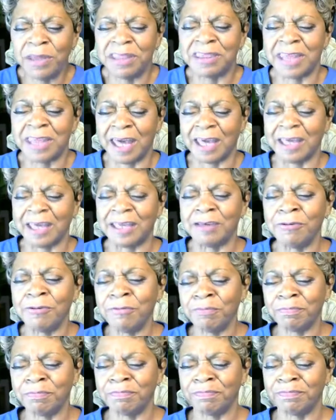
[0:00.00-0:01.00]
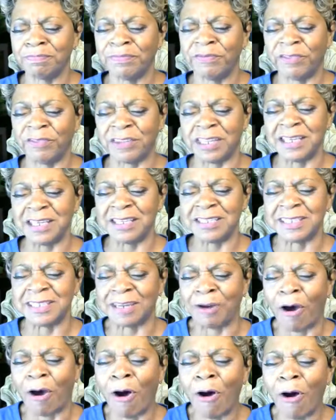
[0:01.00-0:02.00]
And we thank you for
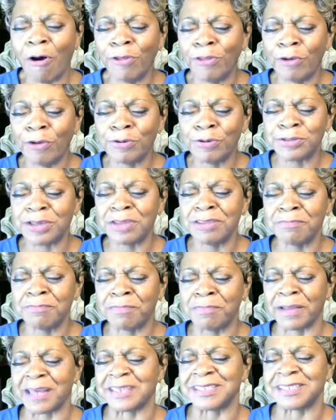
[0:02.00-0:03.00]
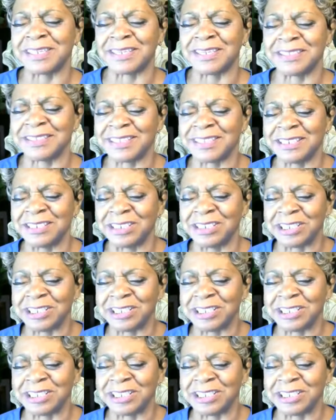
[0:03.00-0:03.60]
these and all those other blessings.